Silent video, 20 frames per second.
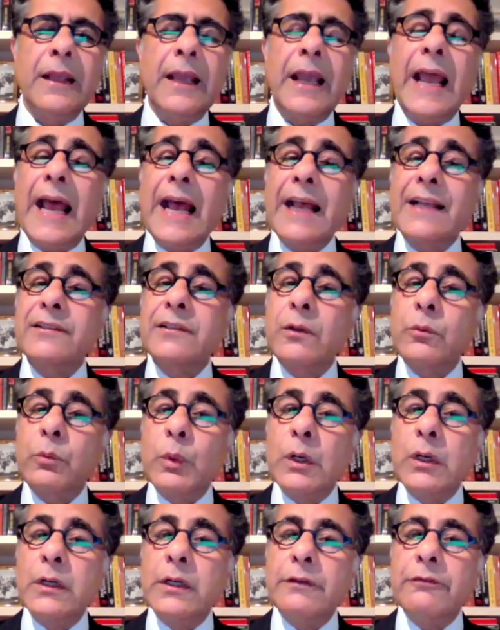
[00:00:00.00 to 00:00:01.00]
As the
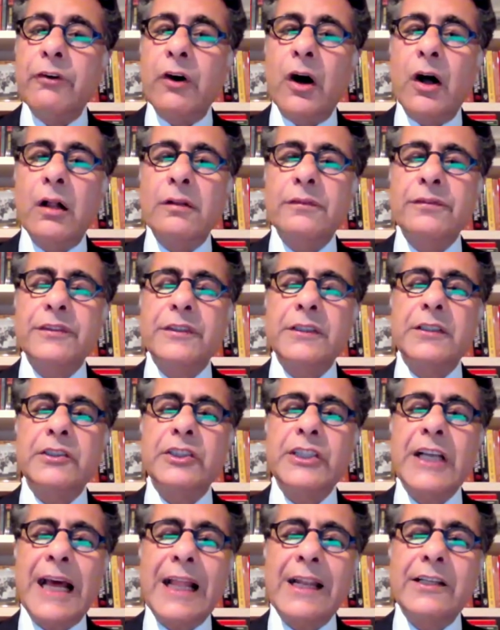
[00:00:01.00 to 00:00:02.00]
world evolves, the
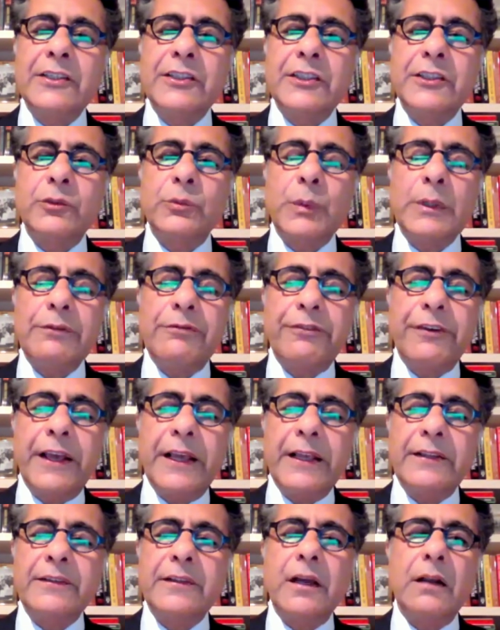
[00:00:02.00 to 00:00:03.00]
challenges we
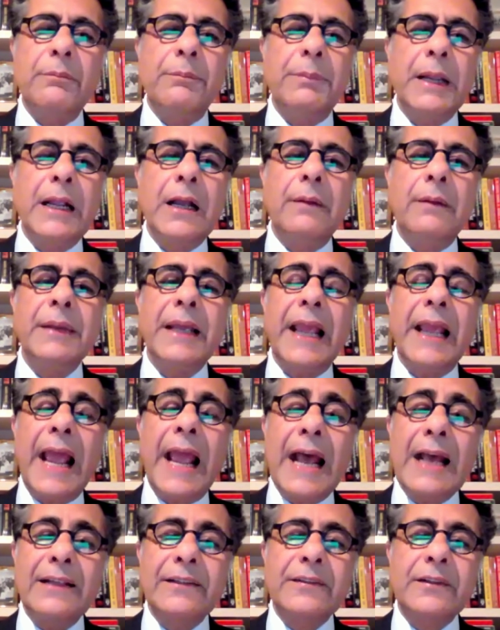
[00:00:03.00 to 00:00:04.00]
face are becoming
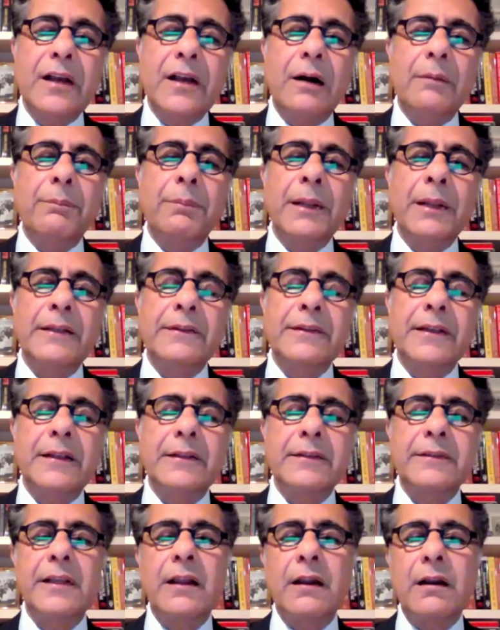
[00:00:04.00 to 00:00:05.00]
as complex
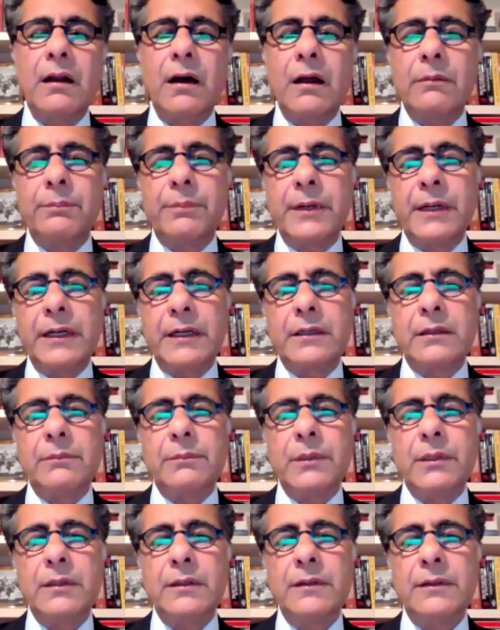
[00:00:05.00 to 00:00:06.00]
as they are unpredictable.